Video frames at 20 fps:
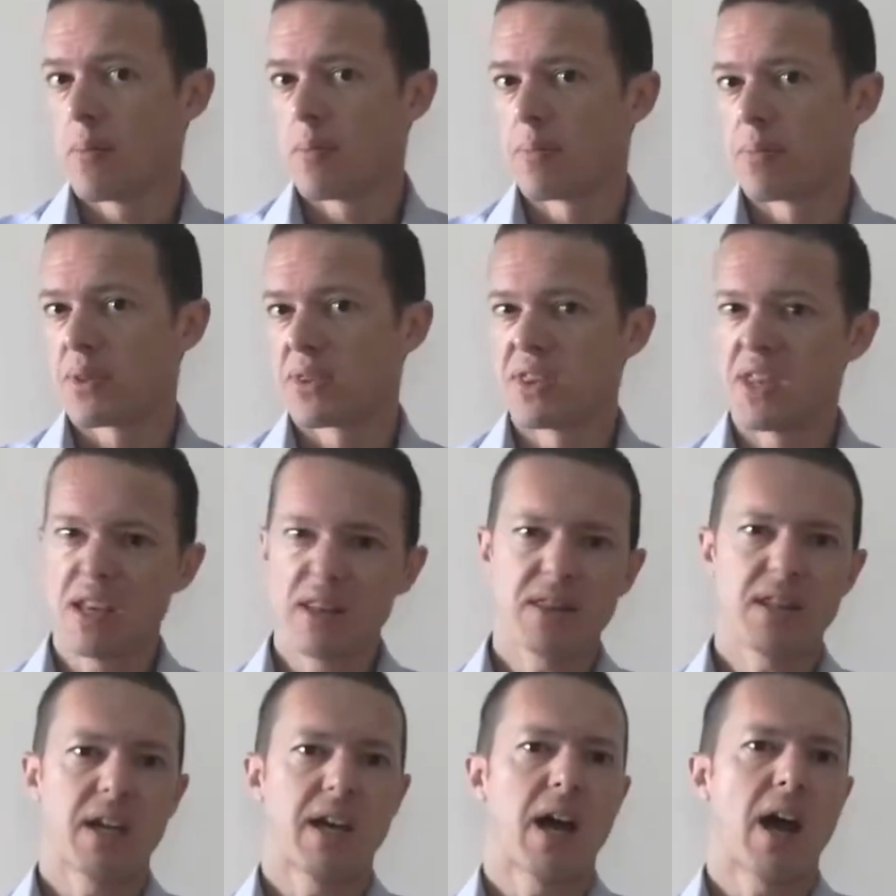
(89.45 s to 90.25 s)
but then
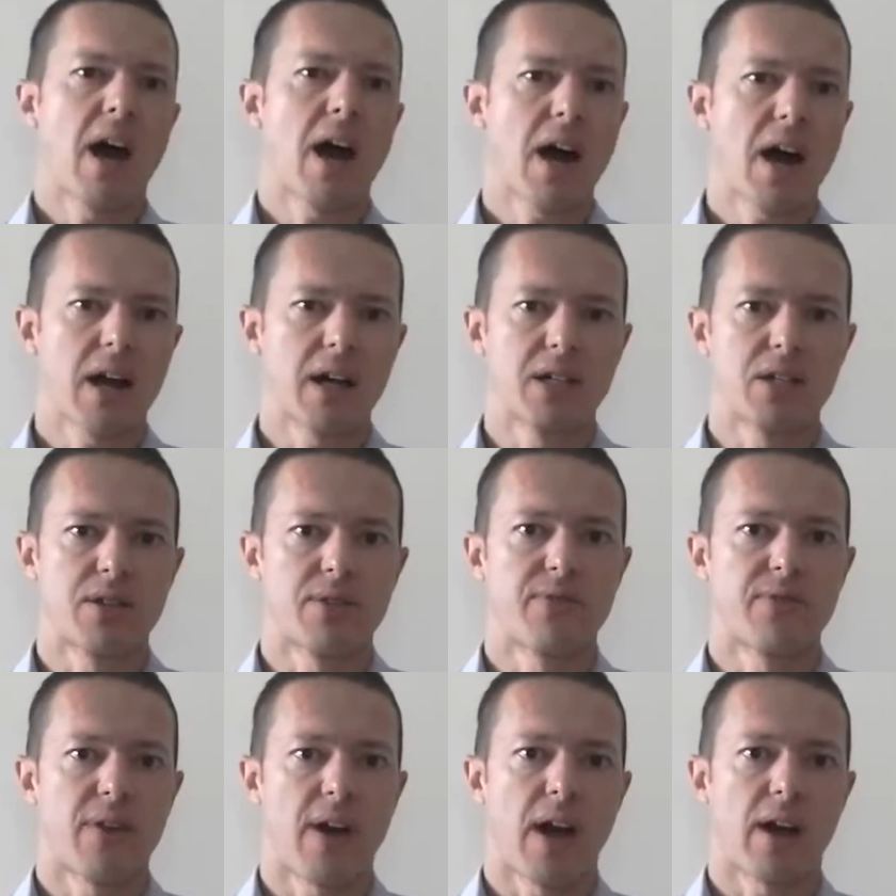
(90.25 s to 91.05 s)
they hide the
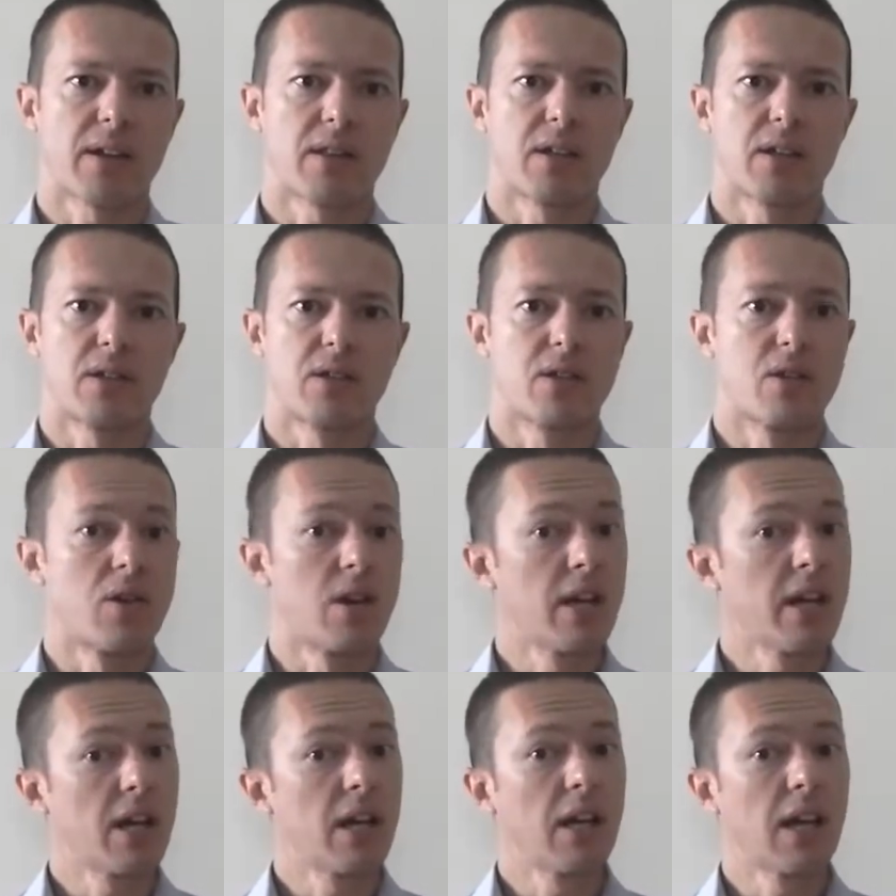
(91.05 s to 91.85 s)
fact that their
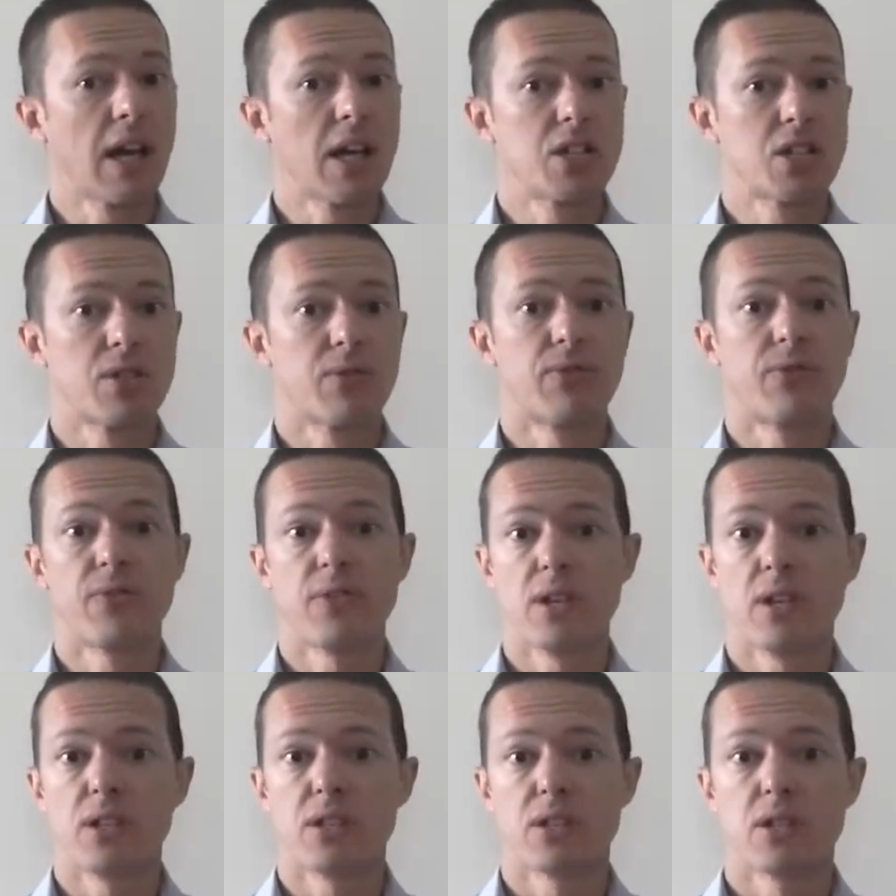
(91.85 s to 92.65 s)
legal agent
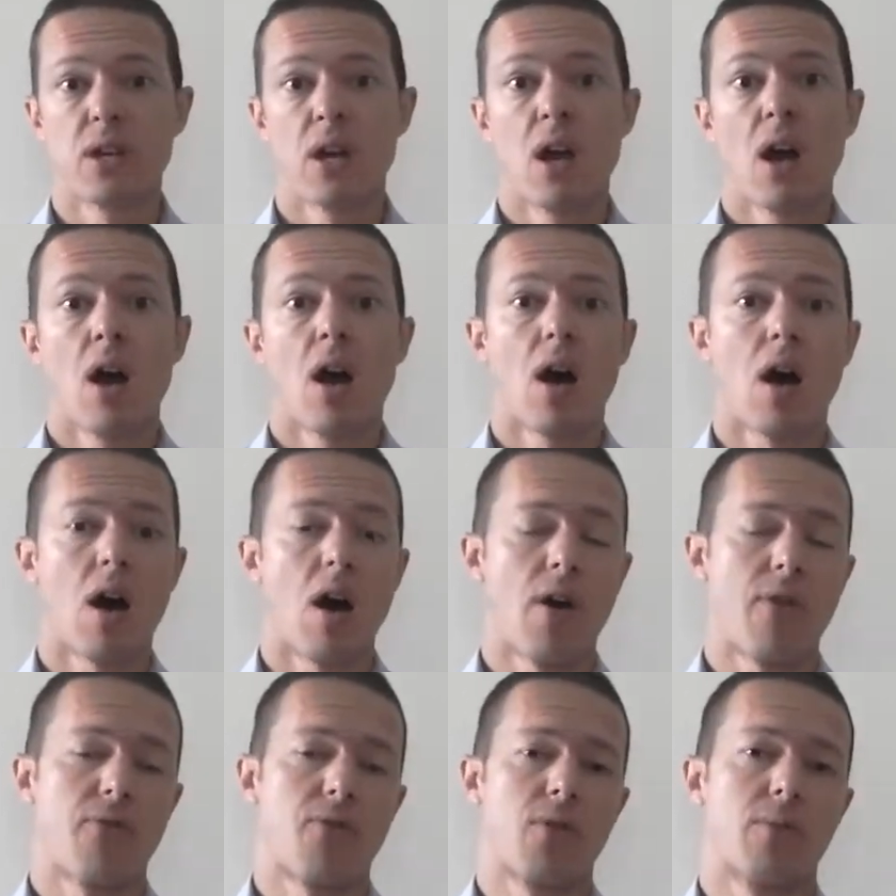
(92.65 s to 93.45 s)
fees
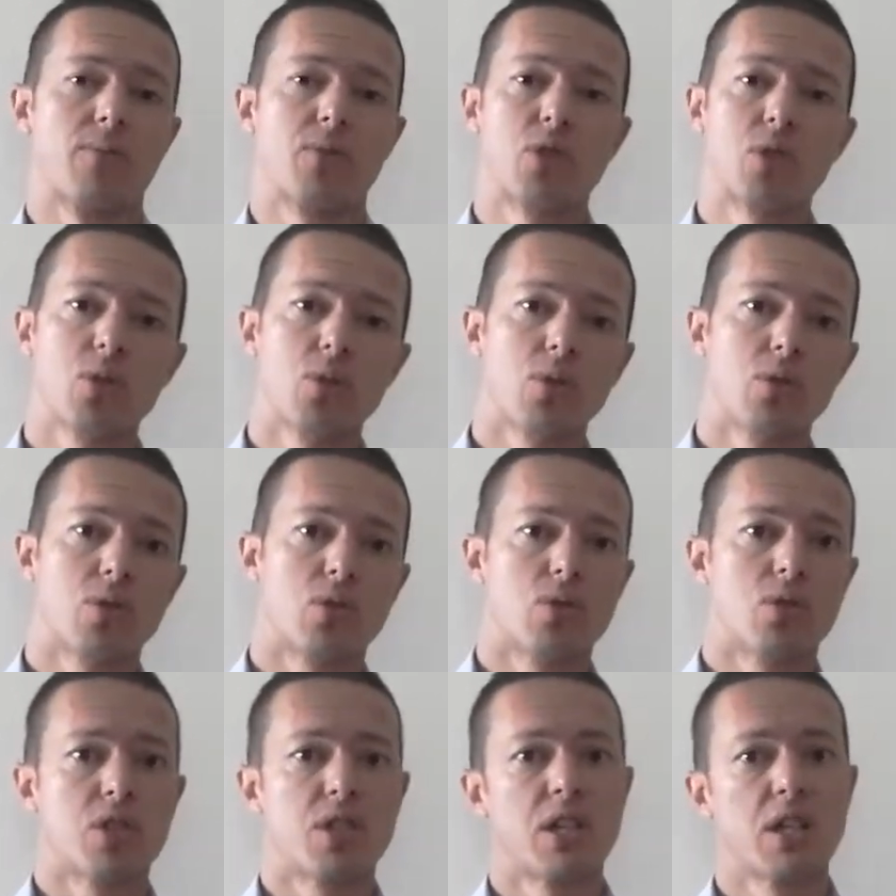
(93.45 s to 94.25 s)
are from 2
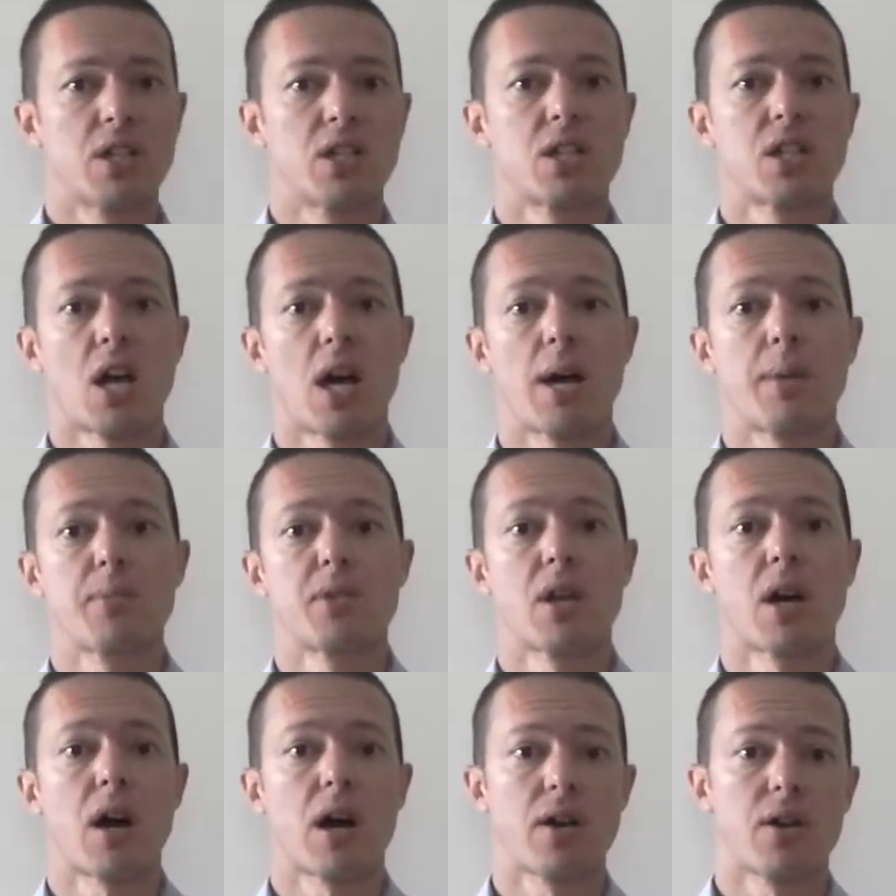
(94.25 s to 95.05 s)
to 6 times
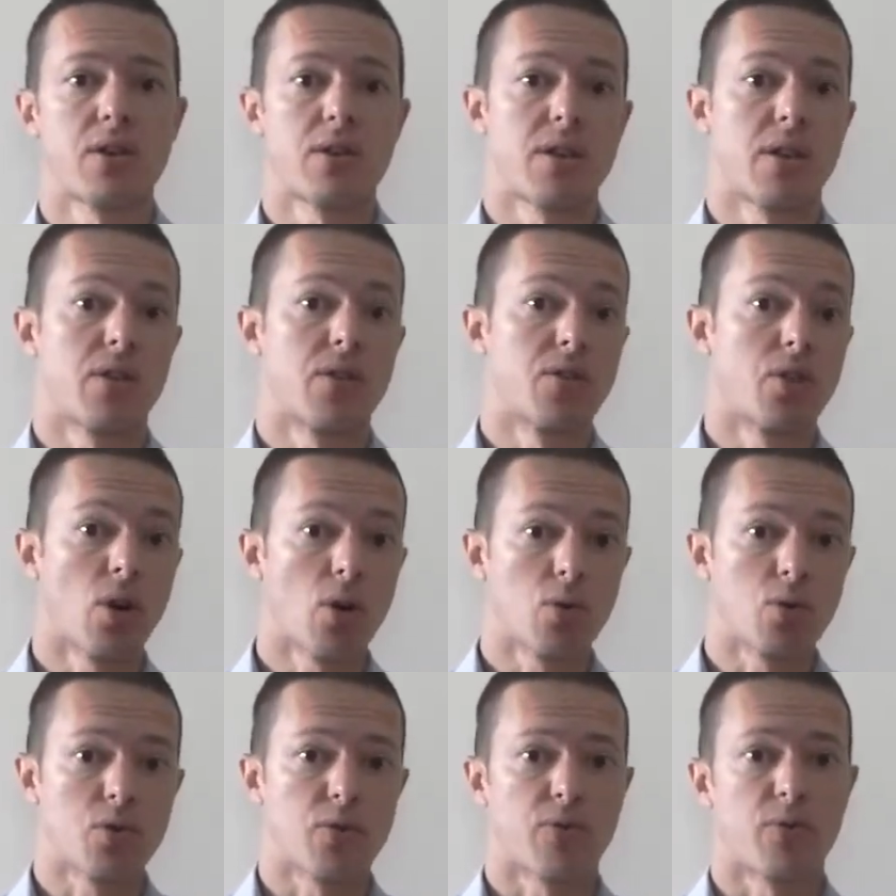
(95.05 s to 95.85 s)
higher than
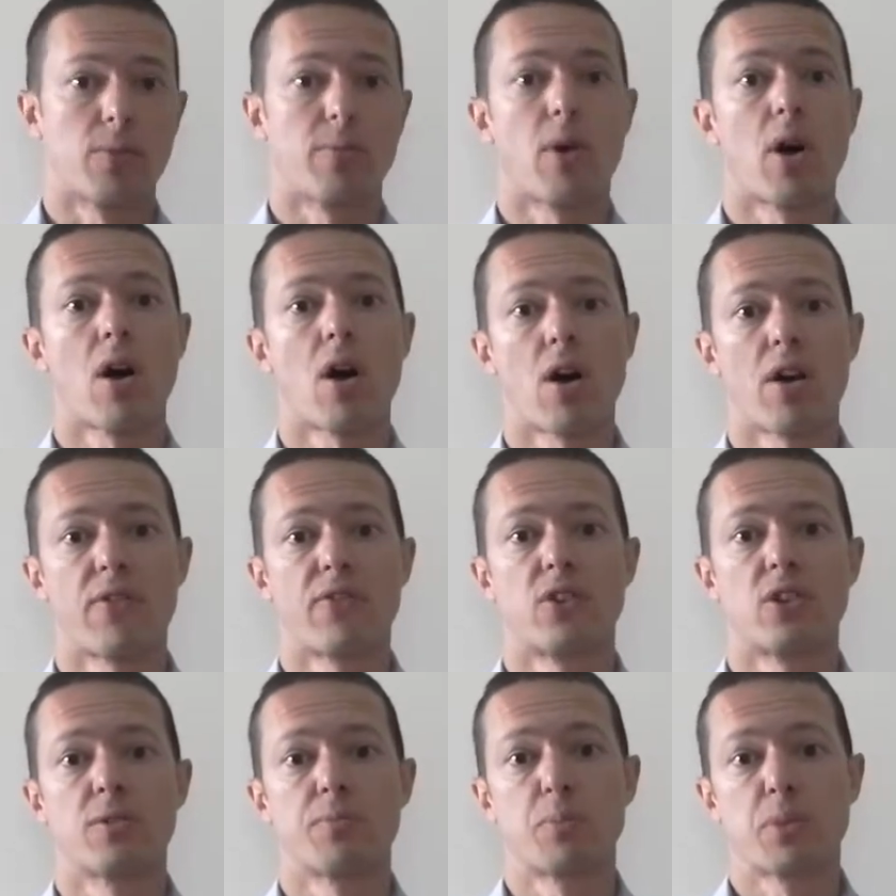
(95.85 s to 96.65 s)
those from
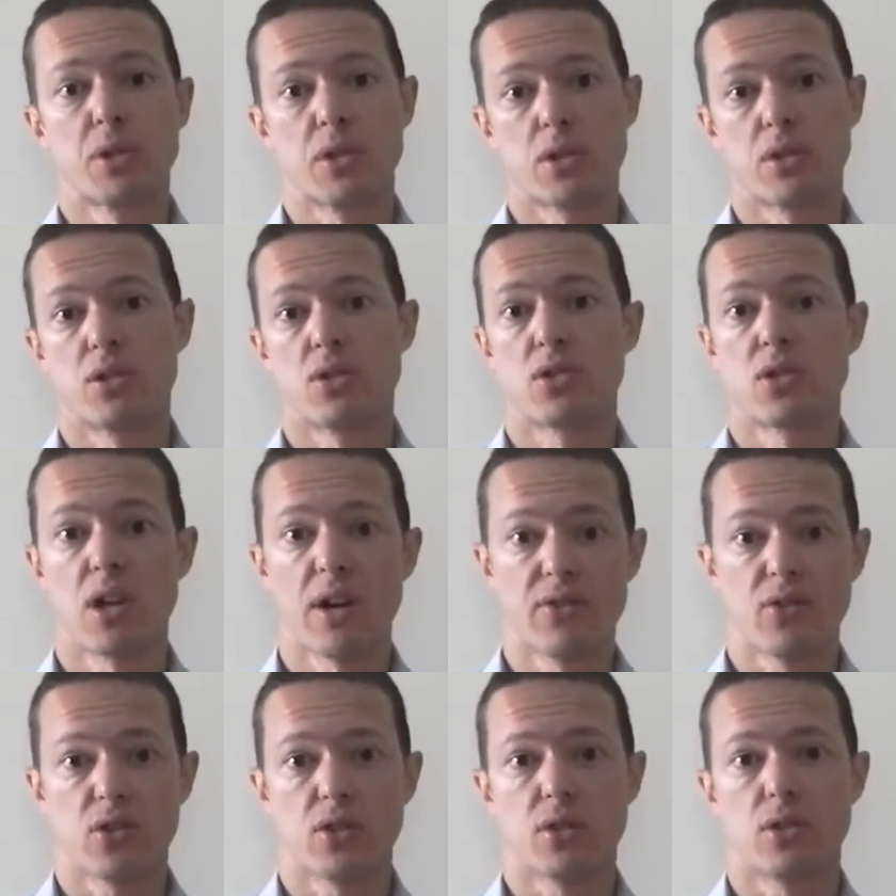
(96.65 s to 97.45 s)
Harvard Business
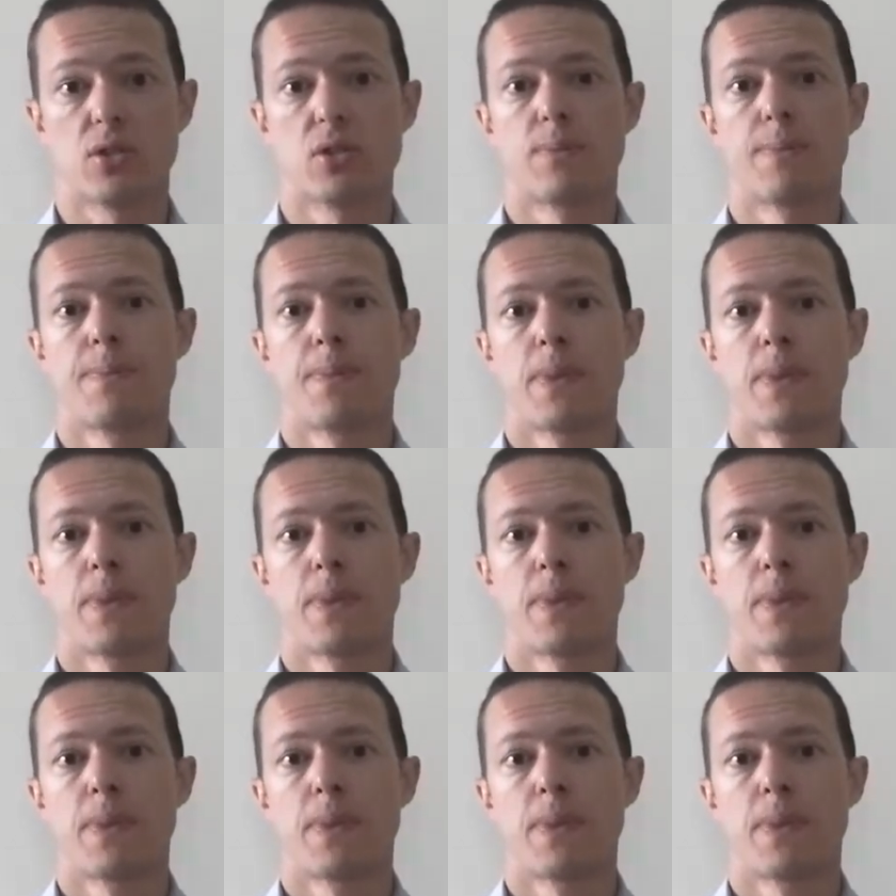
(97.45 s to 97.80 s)
Services,